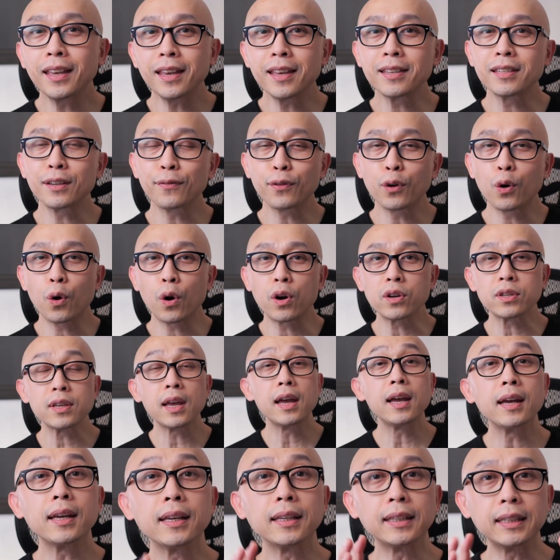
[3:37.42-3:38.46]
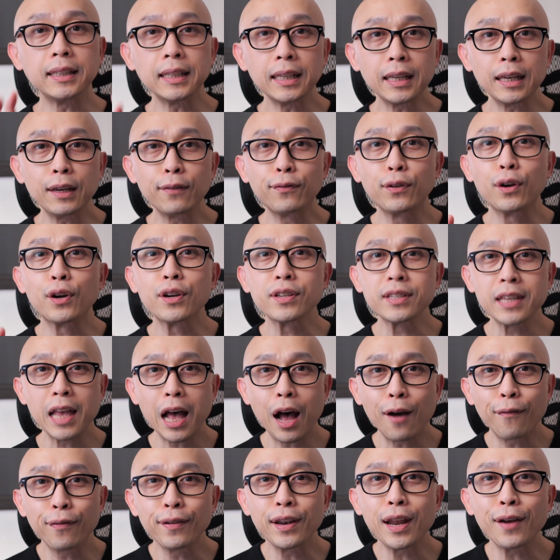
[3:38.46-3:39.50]
is, of course, give
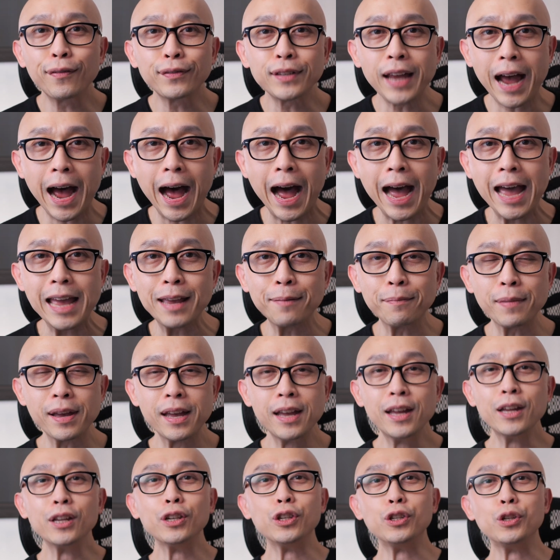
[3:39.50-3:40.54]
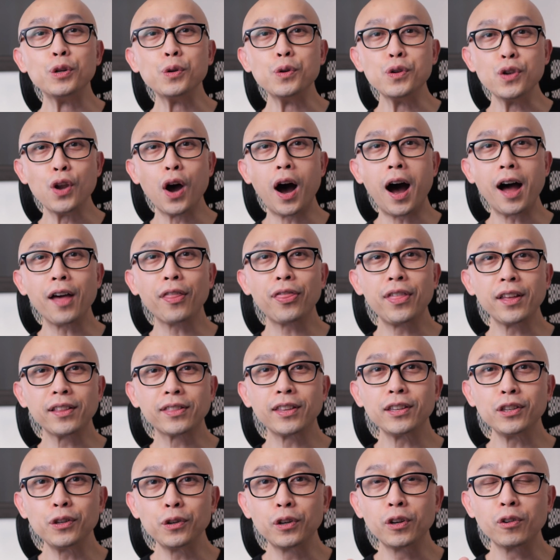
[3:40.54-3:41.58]
yourself enough time. Do not think
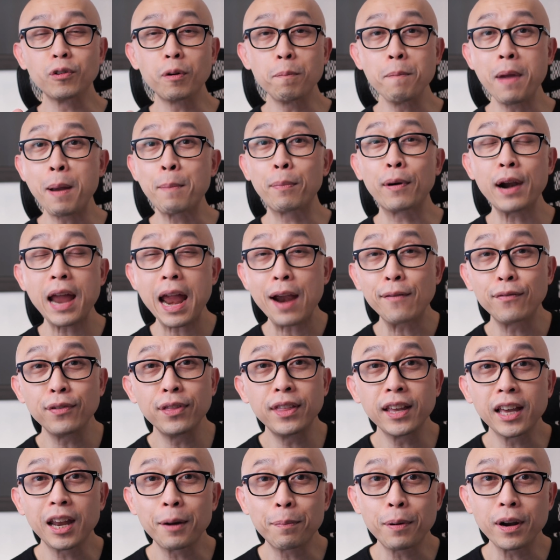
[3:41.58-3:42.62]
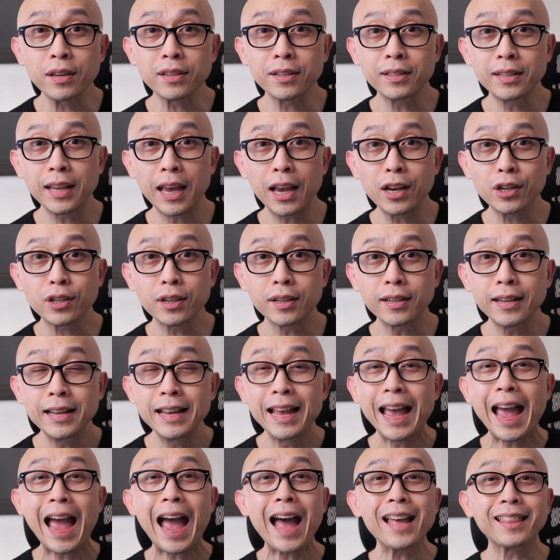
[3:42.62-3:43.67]
that you can remember everything in a presentation
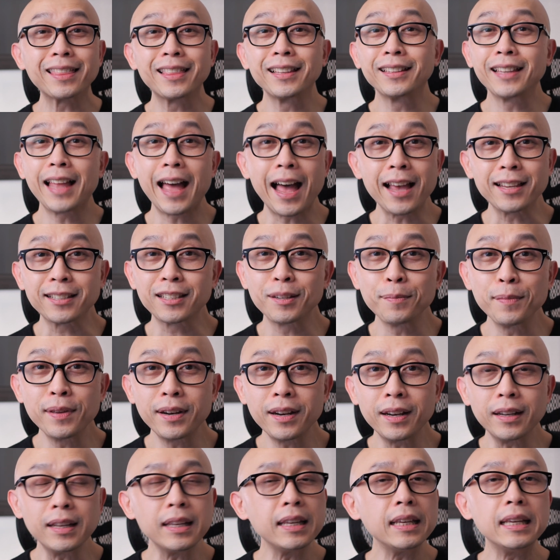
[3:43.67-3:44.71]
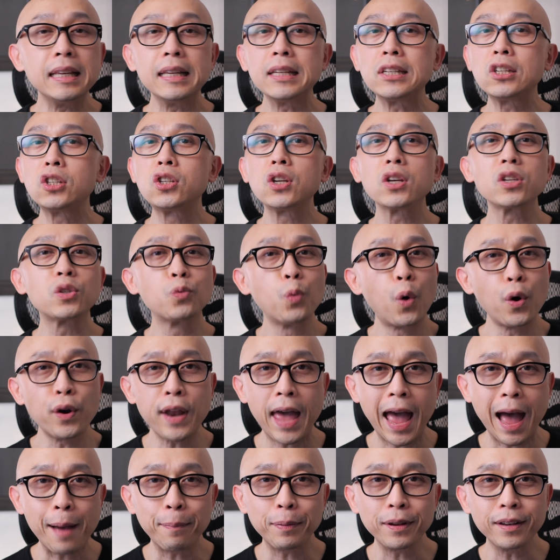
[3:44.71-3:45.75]
at the last minute. It just won't
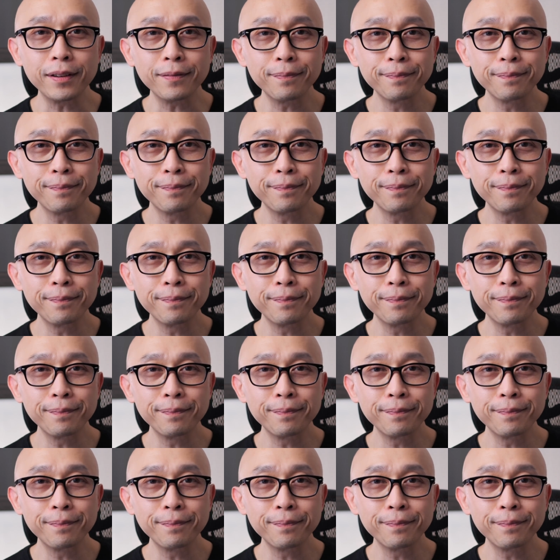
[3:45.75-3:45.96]
happen.